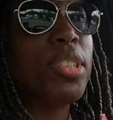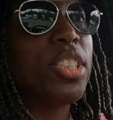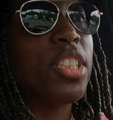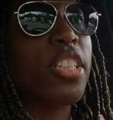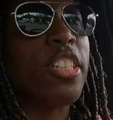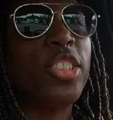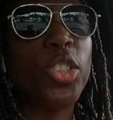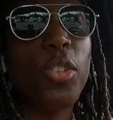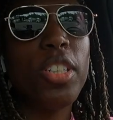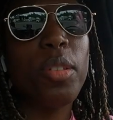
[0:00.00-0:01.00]
I'm sitting here
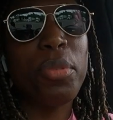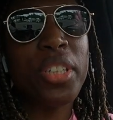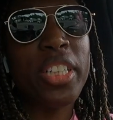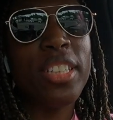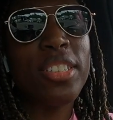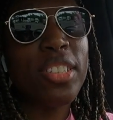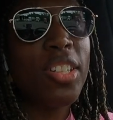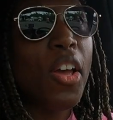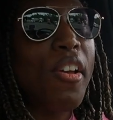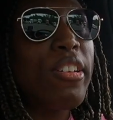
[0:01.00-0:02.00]
enjoying the breeze,
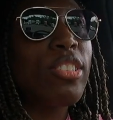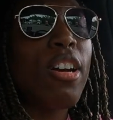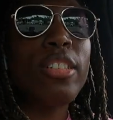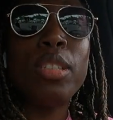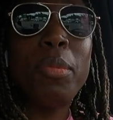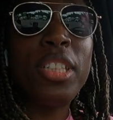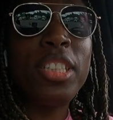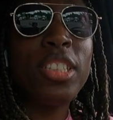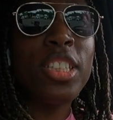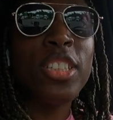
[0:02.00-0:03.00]
talking to my
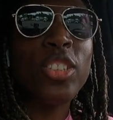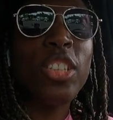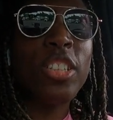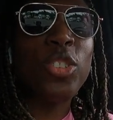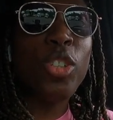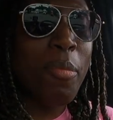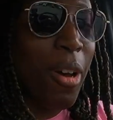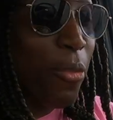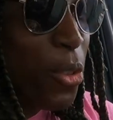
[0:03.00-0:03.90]
niece Kendra, enjoying my